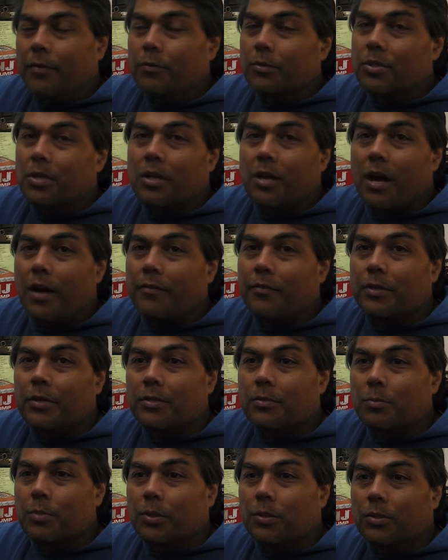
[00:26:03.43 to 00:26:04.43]
it was a
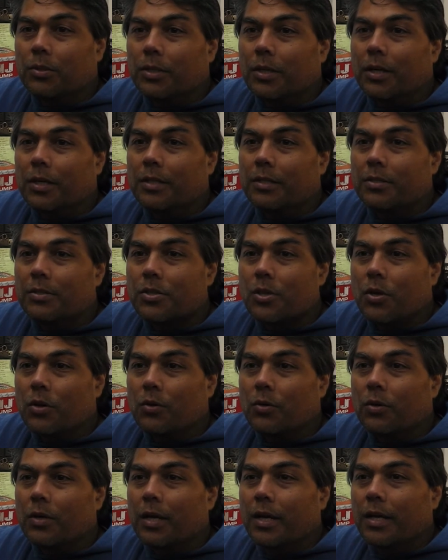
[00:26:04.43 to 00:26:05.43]
confidence builder.
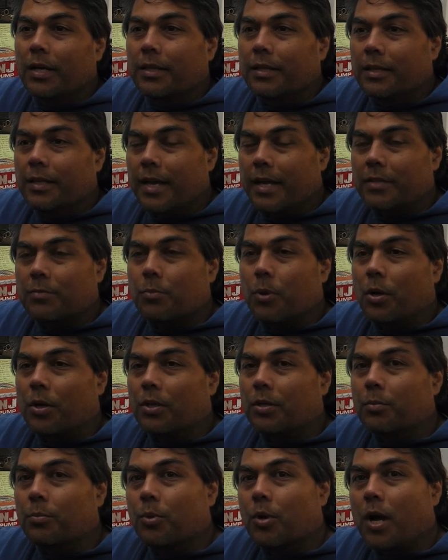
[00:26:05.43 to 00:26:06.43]
So the next
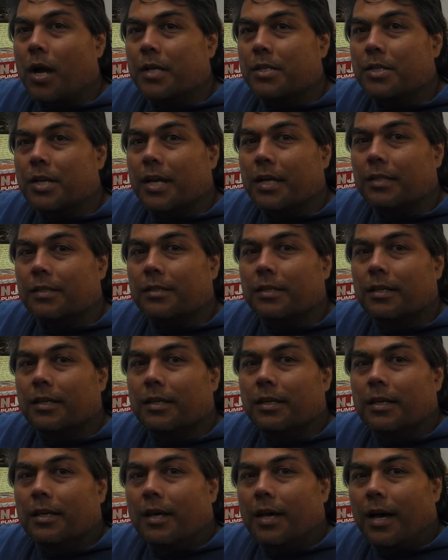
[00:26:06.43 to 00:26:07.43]
part of the project
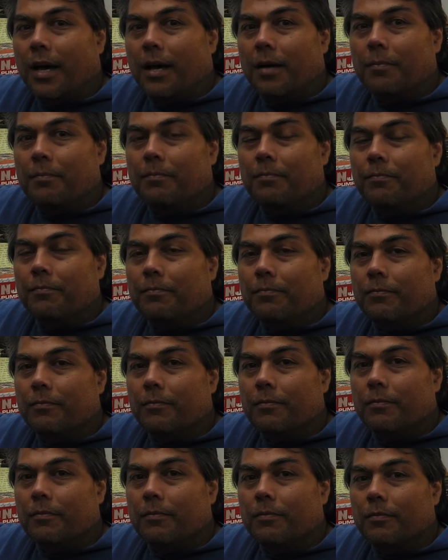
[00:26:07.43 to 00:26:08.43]

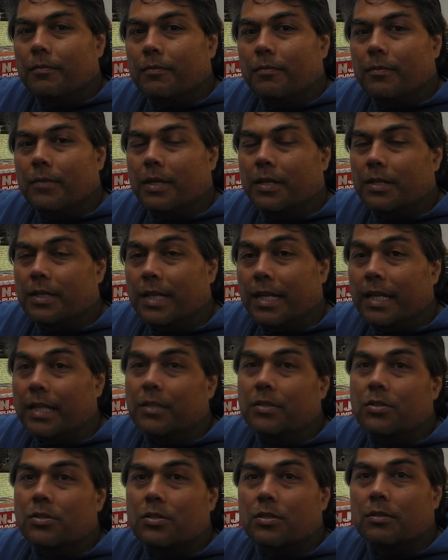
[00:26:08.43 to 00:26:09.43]
that
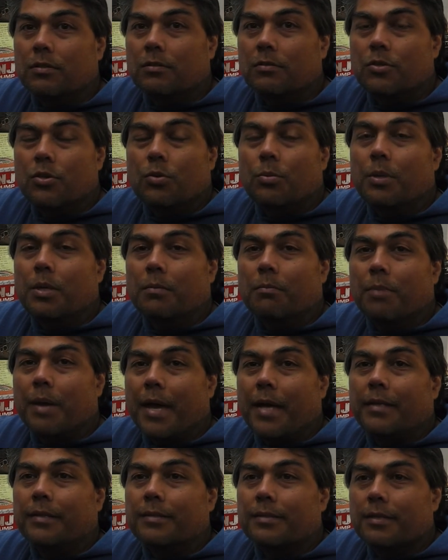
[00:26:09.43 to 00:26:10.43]
needs tubing
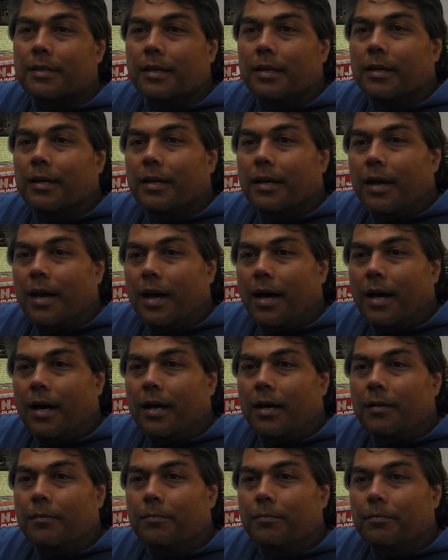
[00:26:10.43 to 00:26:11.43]
bent,
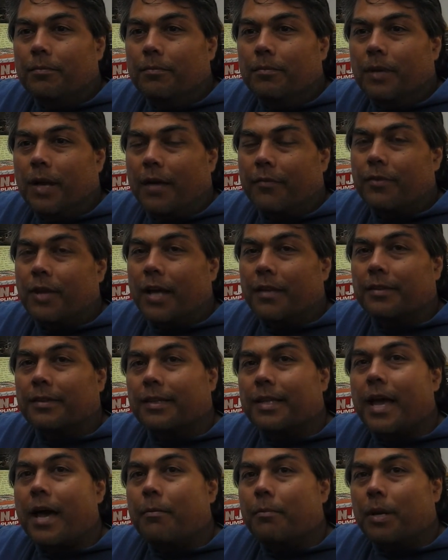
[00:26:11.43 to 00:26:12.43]
I've
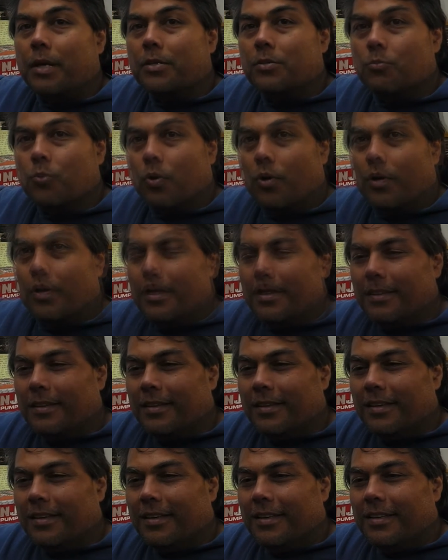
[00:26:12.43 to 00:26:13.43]
got that much more
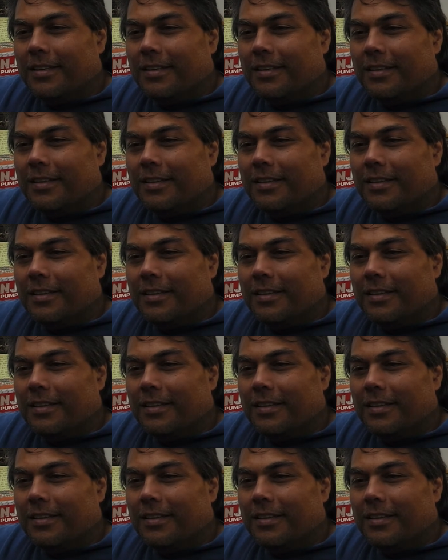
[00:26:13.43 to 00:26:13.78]
confidence.